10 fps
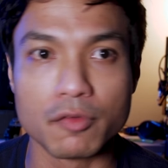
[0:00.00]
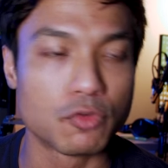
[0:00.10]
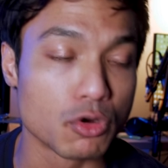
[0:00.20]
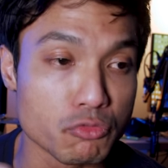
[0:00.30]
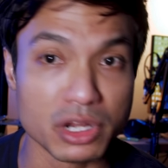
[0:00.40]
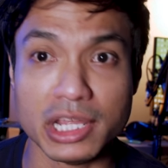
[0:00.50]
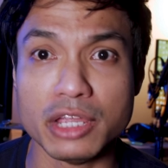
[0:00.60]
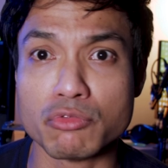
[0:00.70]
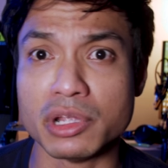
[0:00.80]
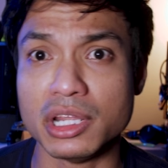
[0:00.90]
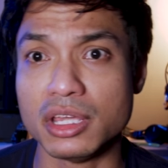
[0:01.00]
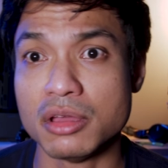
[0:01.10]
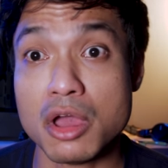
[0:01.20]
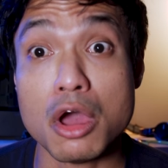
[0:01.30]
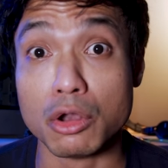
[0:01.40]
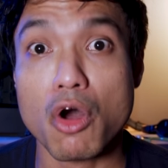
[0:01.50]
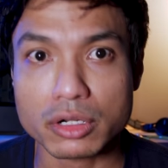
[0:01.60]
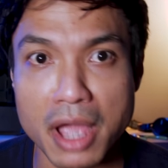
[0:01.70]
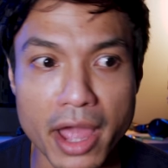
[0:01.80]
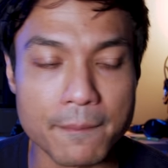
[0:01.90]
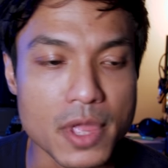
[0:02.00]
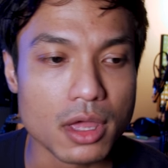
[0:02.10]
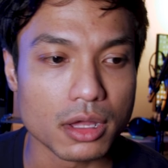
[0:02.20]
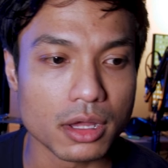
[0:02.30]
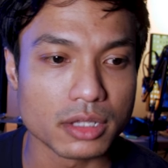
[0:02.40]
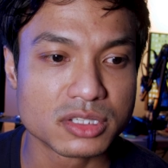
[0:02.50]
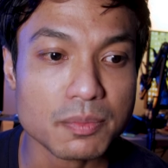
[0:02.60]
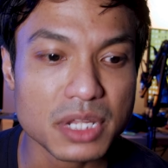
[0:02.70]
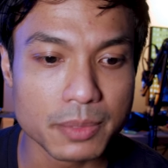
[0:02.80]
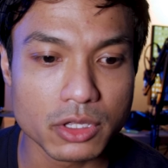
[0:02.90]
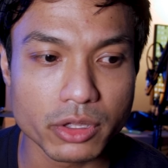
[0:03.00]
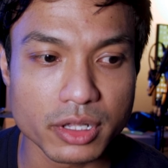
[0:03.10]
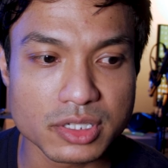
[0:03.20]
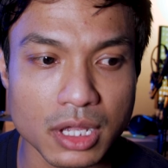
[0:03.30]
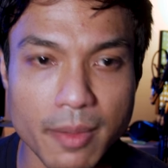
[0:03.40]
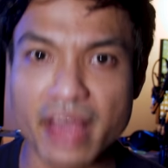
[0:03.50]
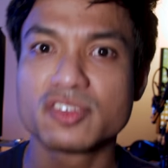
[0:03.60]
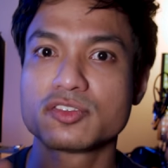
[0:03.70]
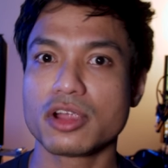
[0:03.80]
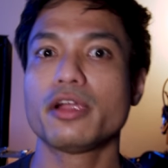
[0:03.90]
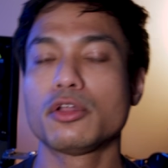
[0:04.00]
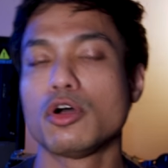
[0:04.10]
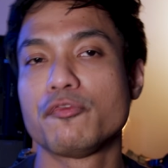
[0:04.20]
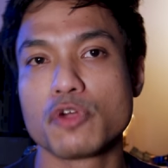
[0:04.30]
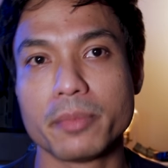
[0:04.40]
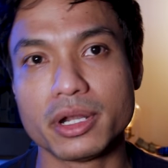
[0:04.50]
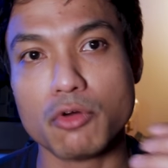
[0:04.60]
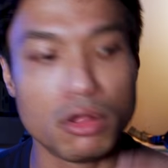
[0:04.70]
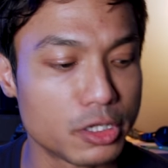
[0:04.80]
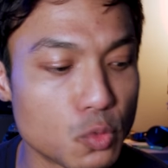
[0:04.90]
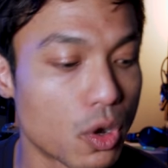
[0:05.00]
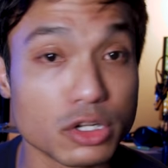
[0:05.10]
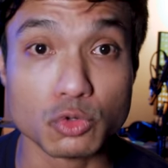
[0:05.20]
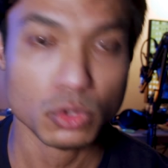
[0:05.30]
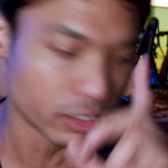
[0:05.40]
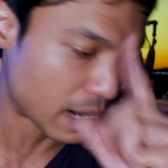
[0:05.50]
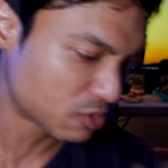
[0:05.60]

for a really, really long time. Simply because I started off from an all-in-one cooler.